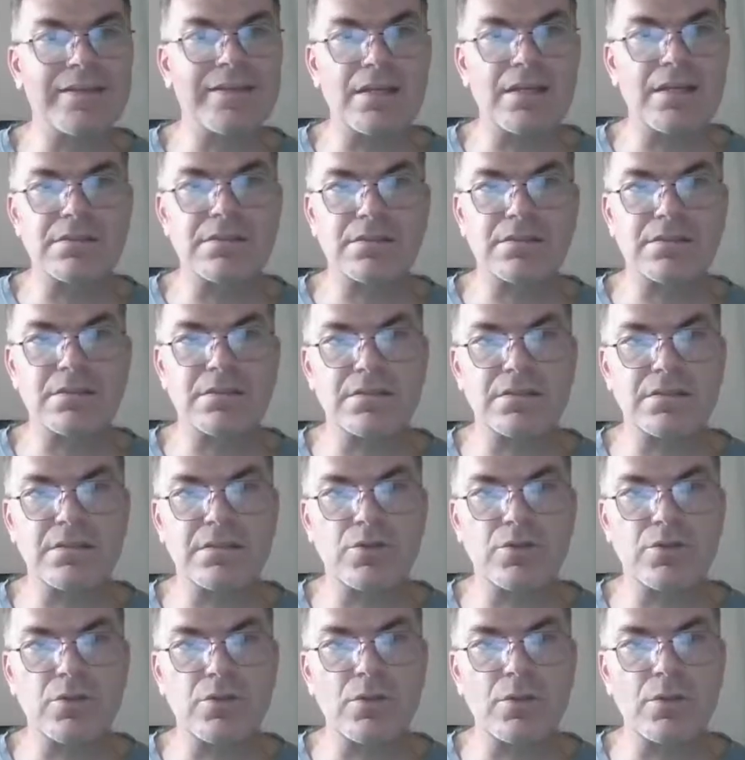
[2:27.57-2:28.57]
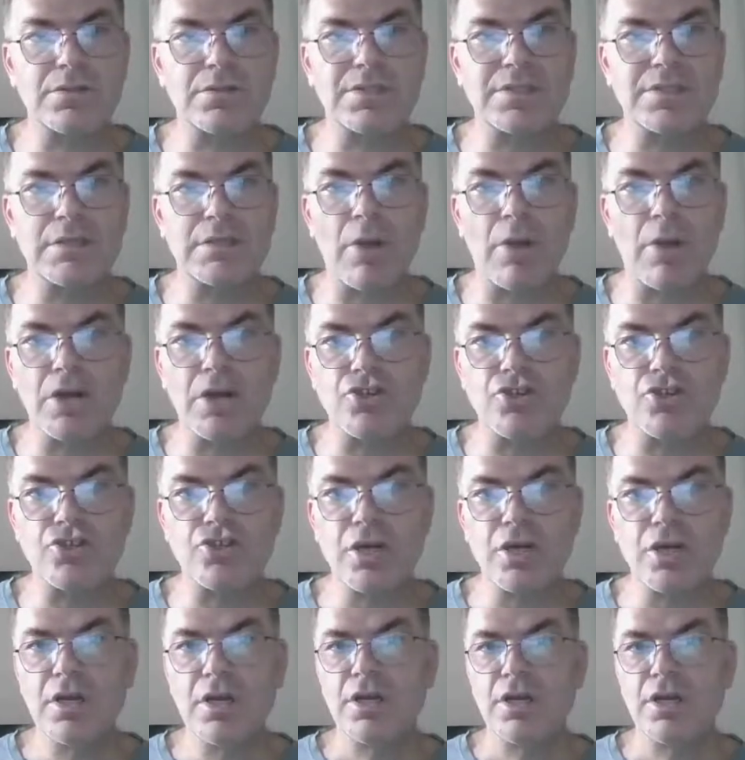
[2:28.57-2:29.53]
doesn't, you don't see much.